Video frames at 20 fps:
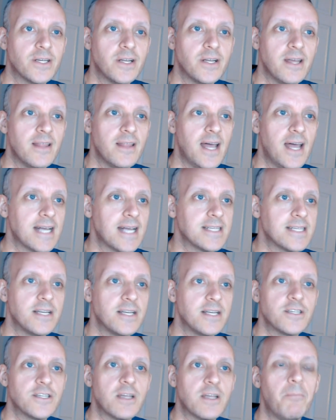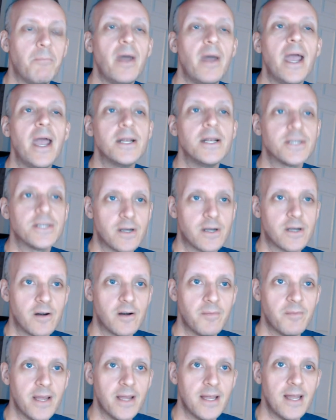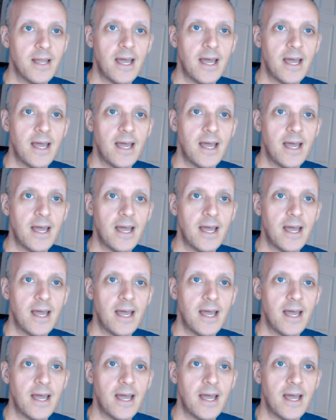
and like I said, just a page turner, man.